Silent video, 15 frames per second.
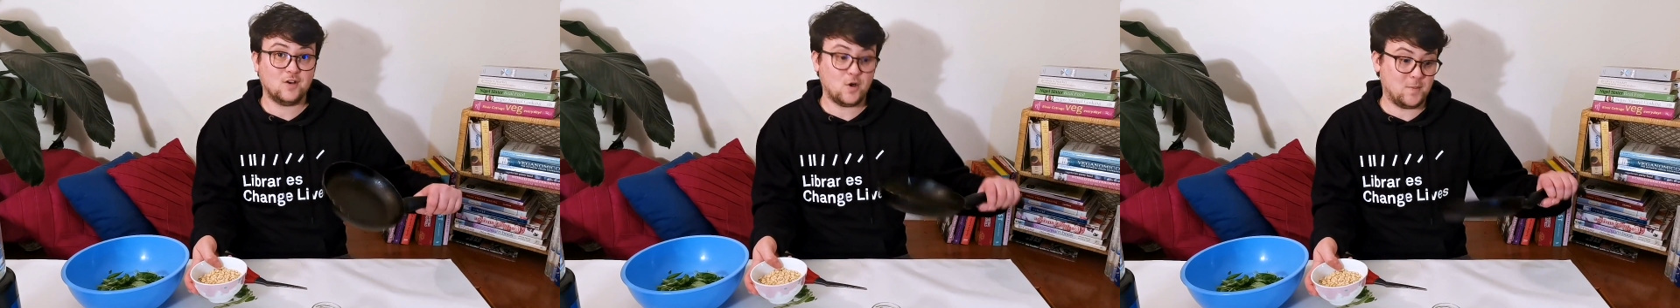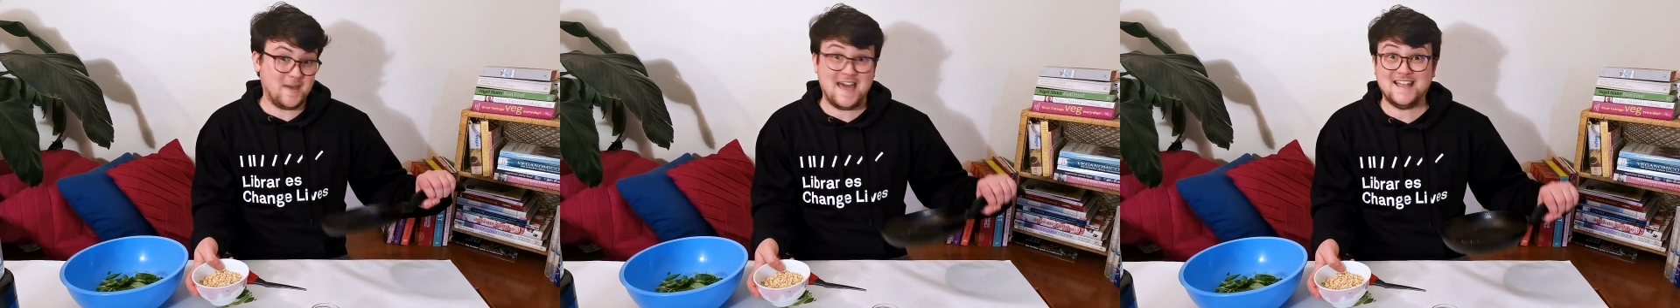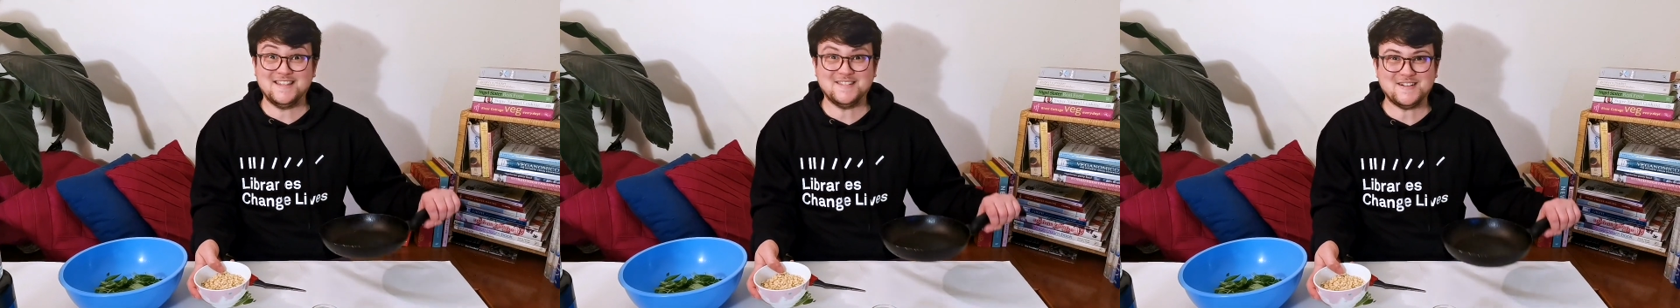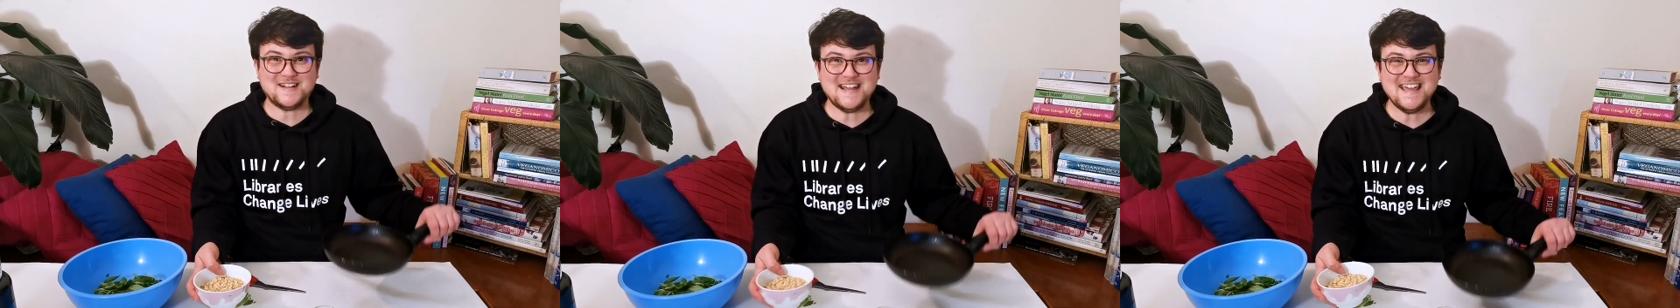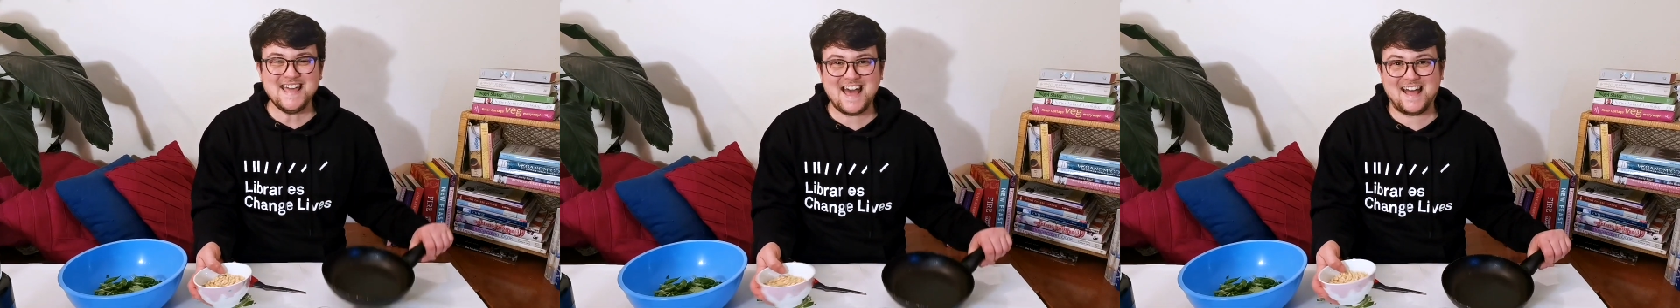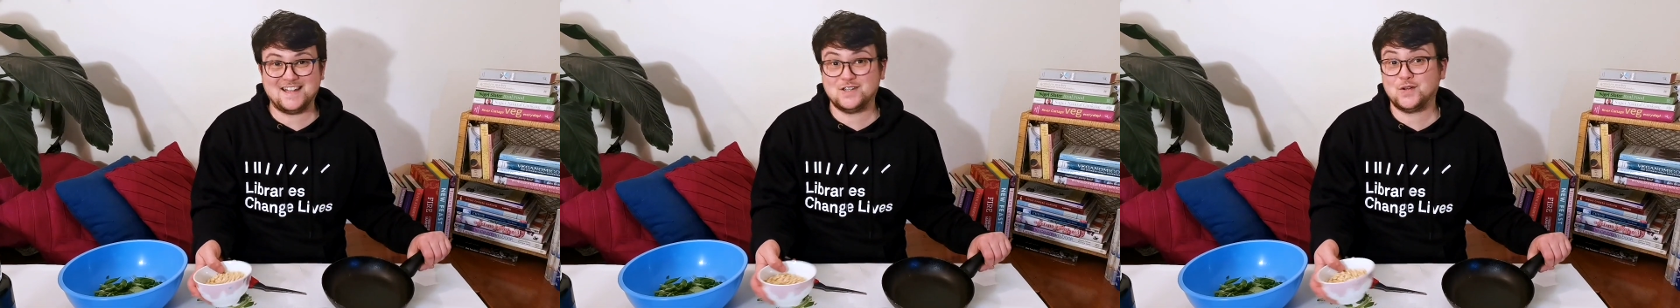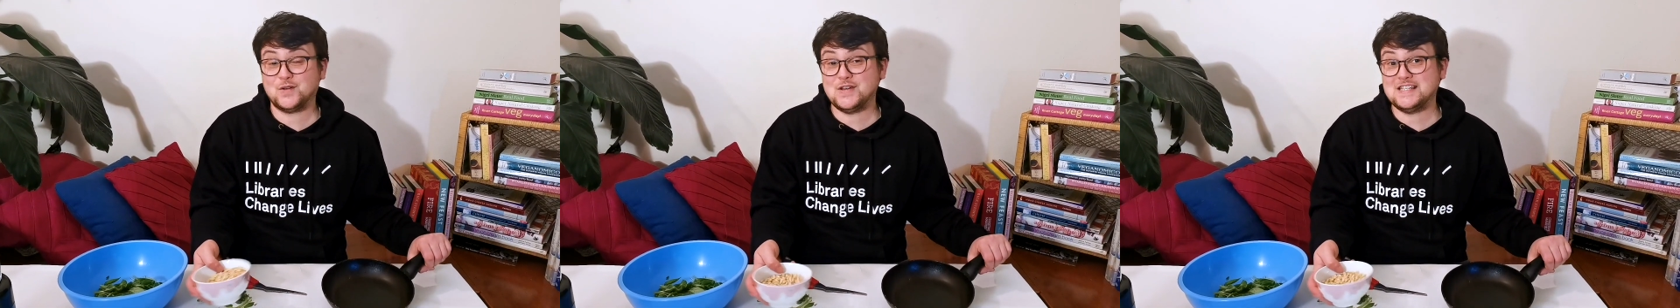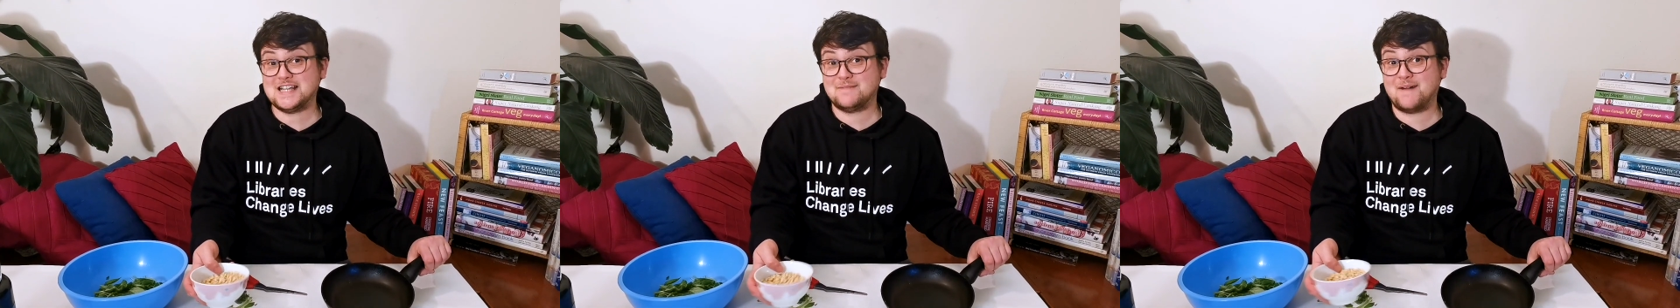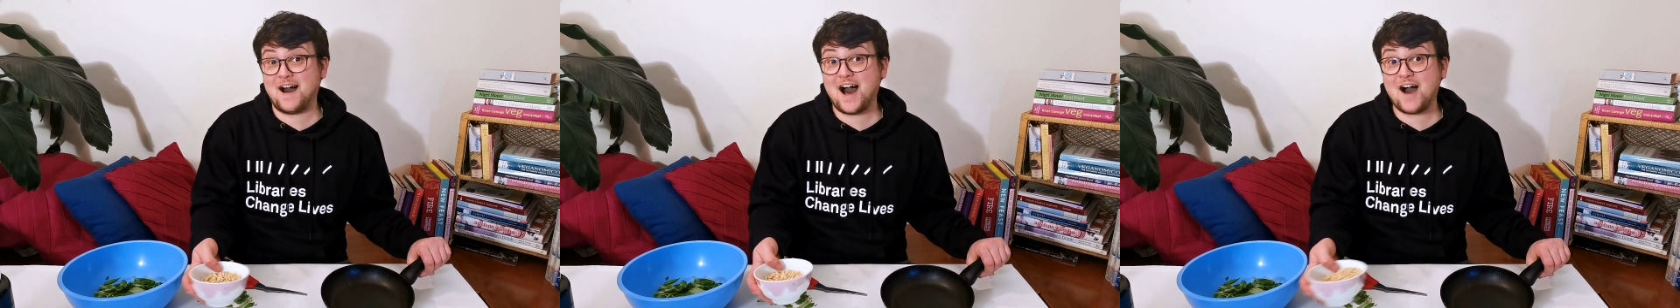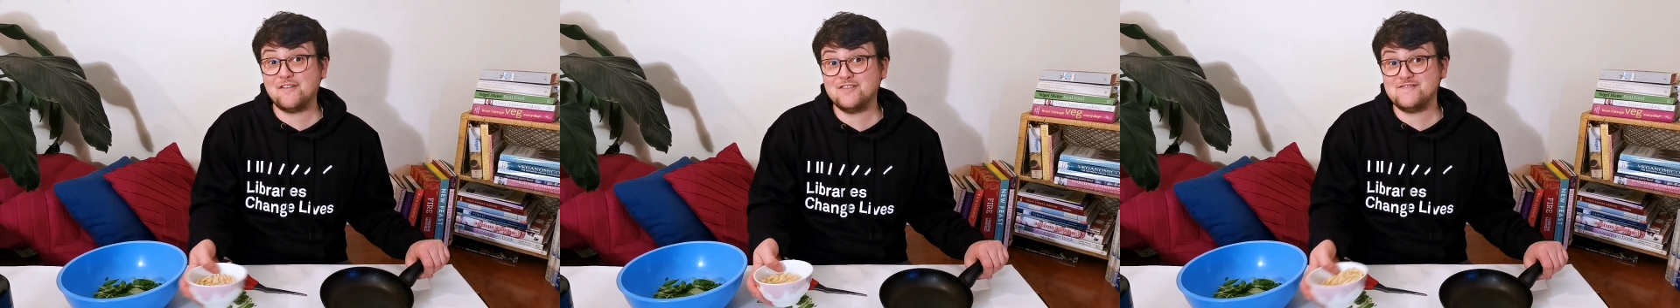or pan, sorry, and toast up
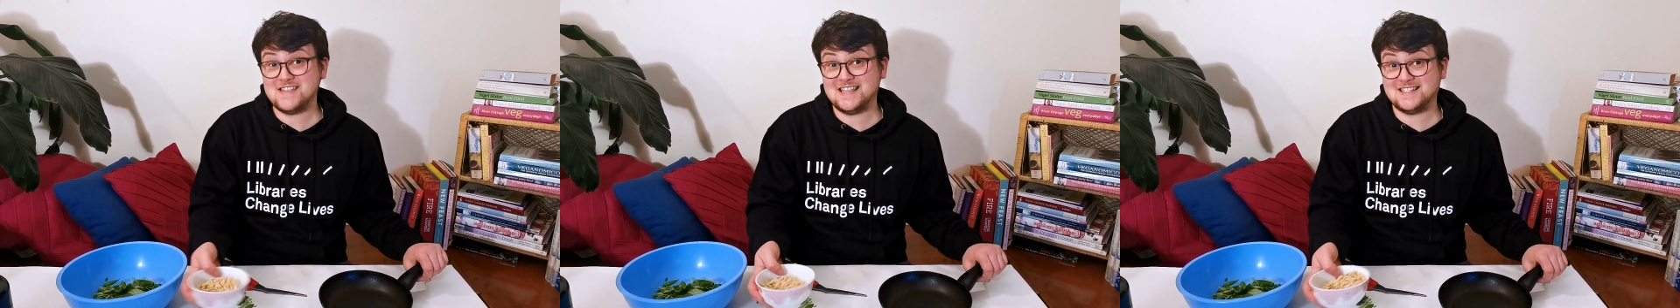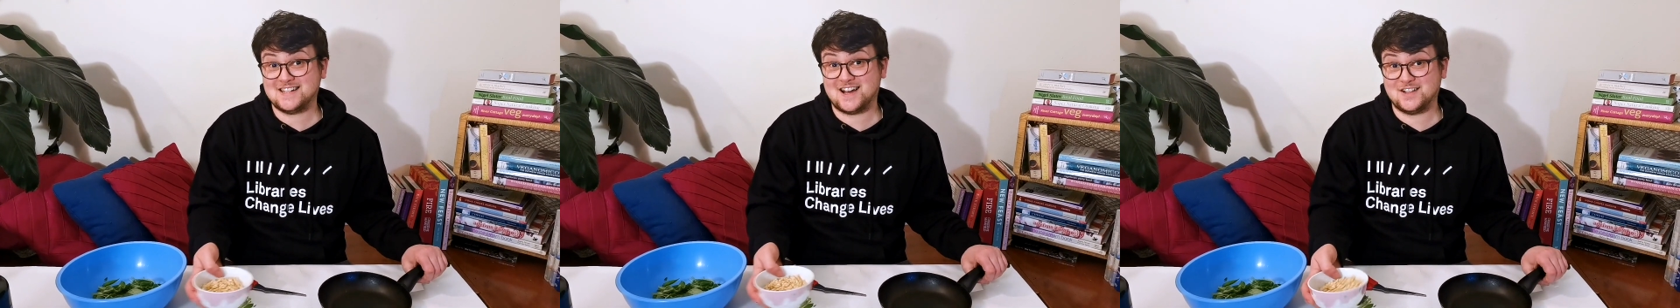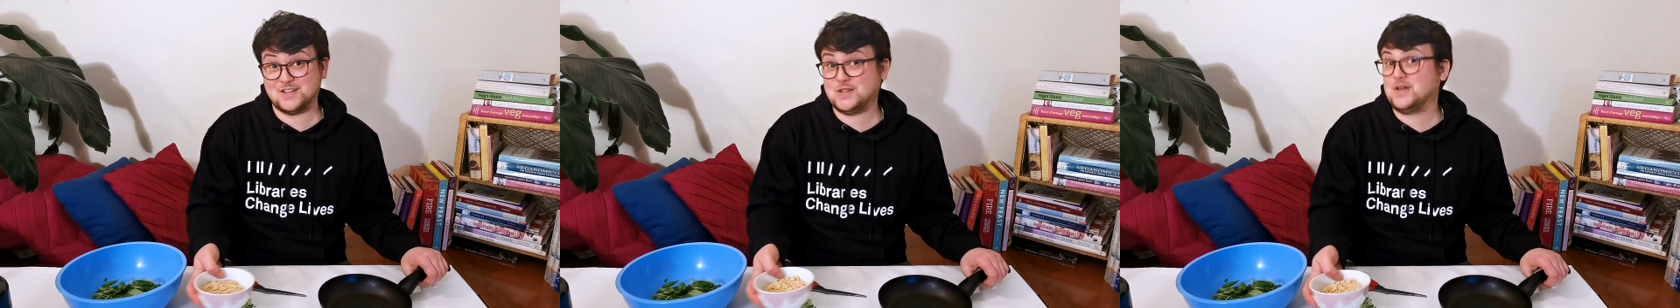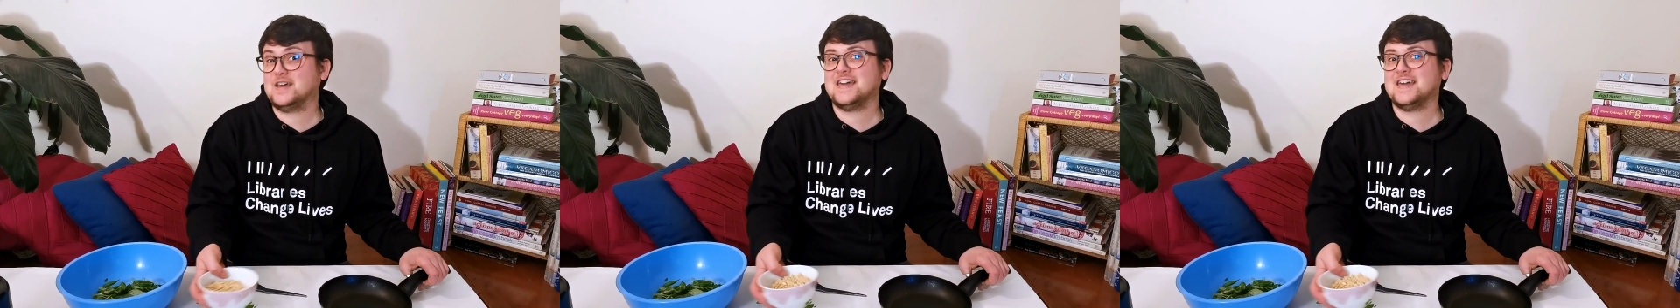half of these nuts.